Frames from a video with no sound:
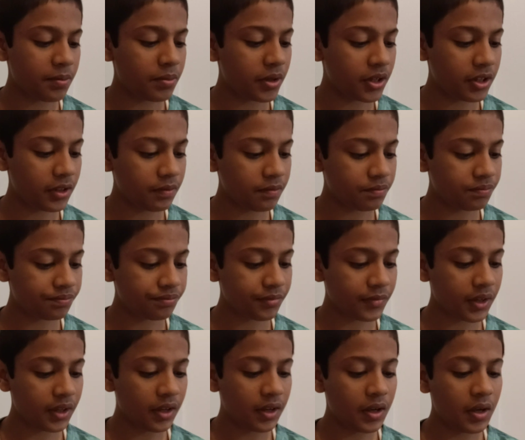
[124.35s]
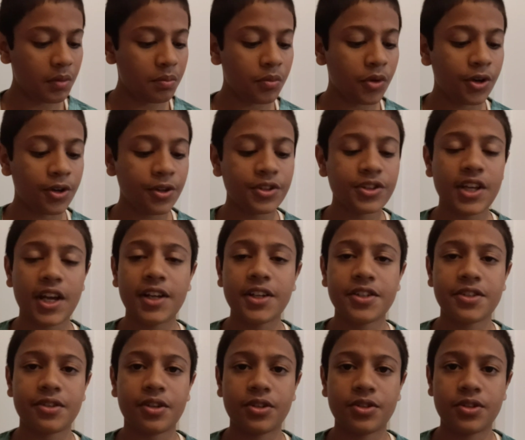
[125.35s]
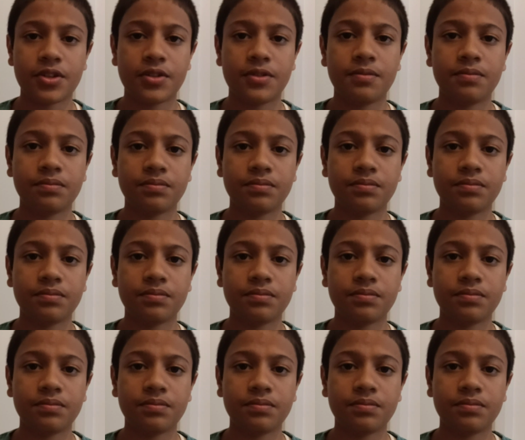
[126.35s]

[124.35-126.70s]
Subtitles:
been modeled and structured.